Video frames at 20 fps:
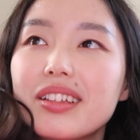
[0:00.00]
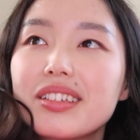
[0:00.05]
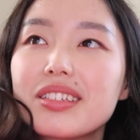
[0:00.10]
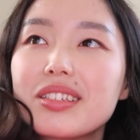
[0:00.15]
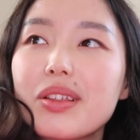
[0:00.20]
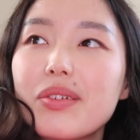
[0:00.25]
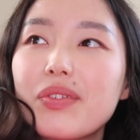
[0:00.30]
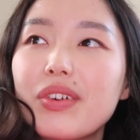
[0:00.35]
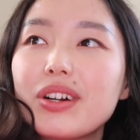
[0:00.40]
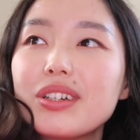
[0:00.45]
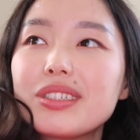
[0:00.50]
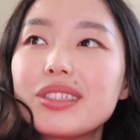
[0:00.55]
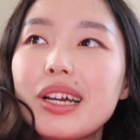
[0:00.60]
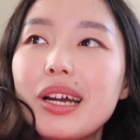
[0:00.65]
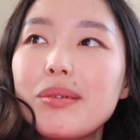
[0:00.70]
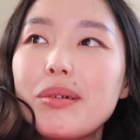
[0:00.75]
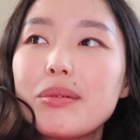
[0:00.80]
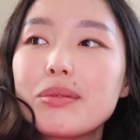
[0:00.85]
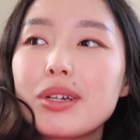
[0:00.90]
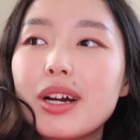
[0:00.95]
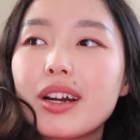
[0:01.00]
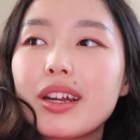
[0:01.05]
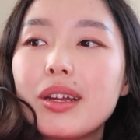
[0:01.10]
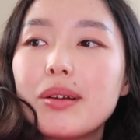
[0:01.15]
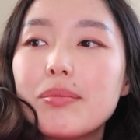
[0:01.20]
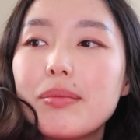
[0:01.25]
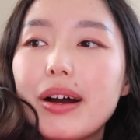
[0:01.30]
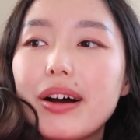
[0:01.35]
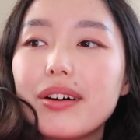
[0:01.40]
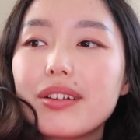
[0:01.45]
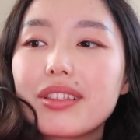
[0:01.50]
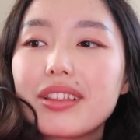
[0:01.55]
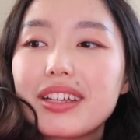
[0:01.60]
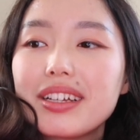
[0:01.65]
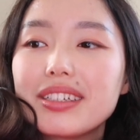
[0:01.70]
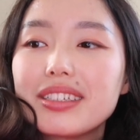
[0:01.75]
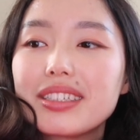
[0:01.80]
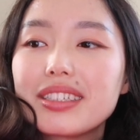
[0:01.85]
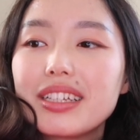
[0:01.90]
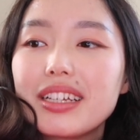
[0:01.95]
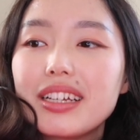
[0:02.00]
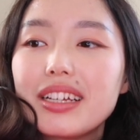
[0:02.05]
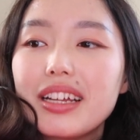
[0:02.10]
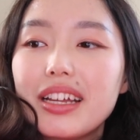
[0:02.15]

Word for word: This is the first time I'm talking about this